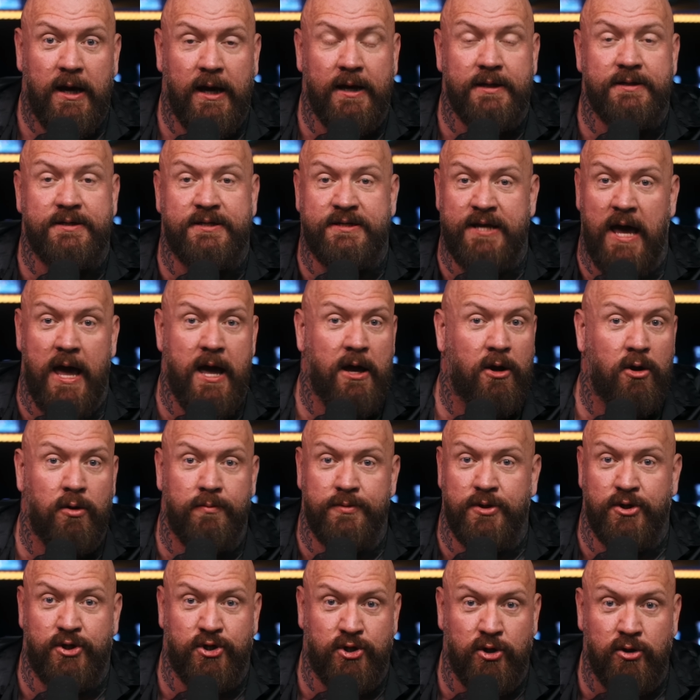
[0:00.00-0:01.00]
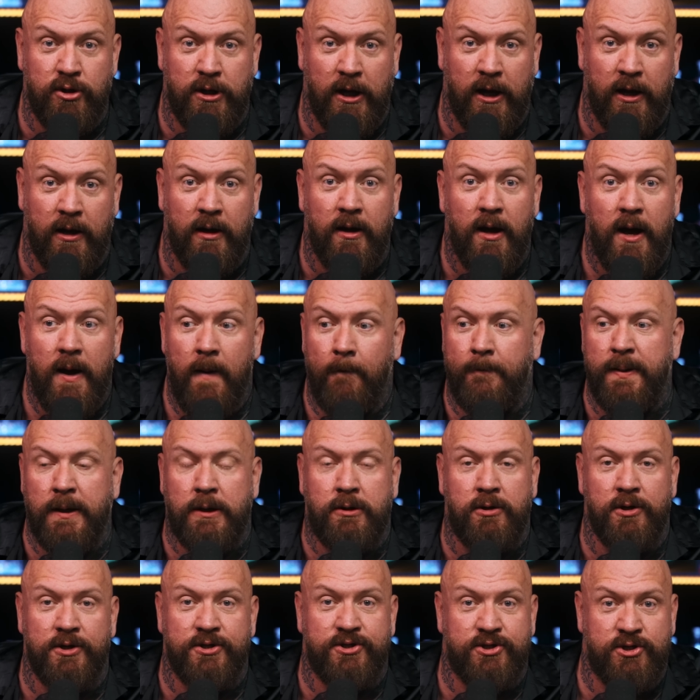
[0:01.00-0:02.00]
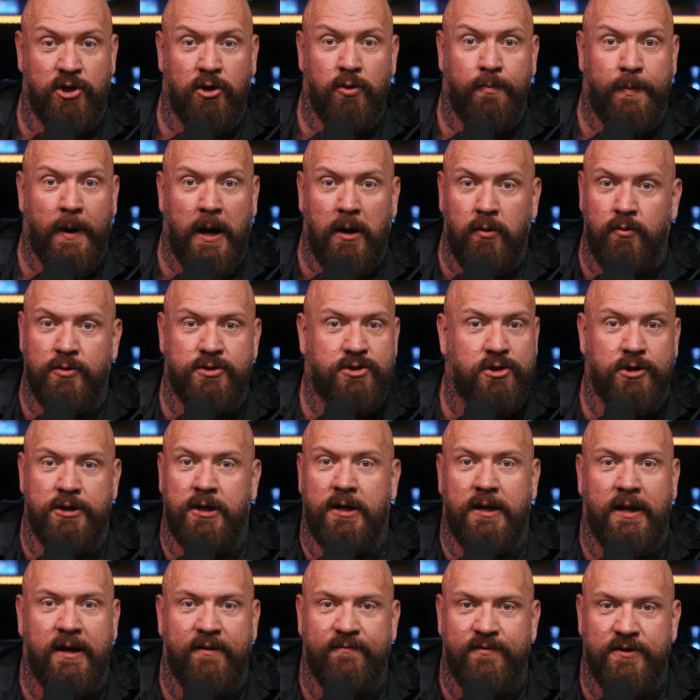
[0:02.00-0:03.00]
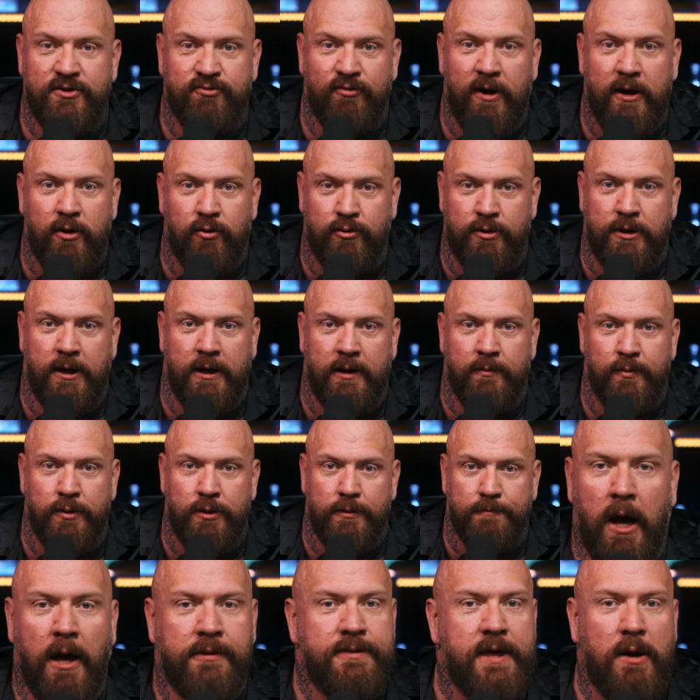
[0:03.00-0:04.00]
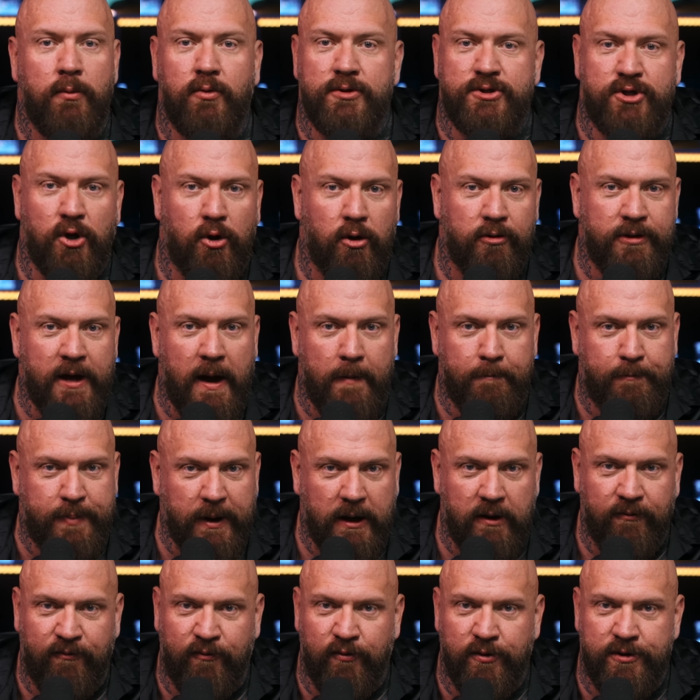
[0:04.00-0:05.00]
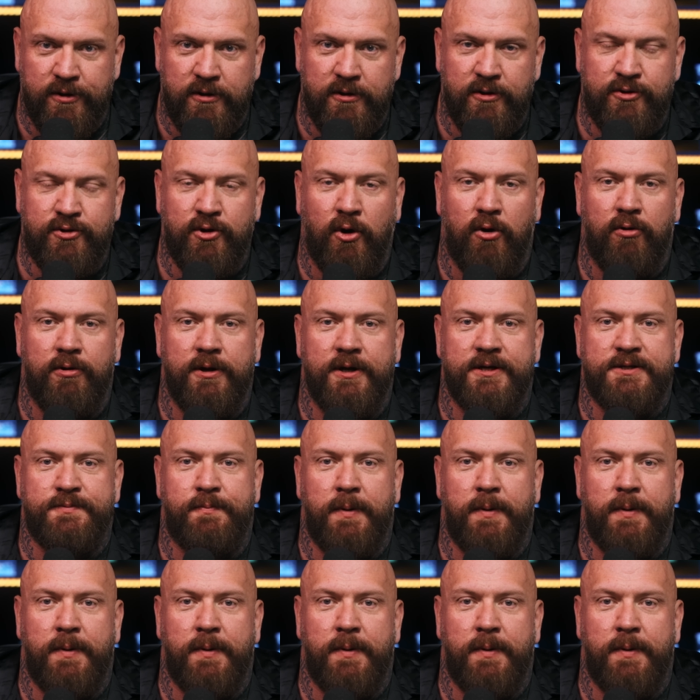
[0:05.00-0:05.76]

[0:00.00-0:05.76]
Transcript: in setting up the shooting because Tupac was going to leave his record label. And there was all that beef with the notorious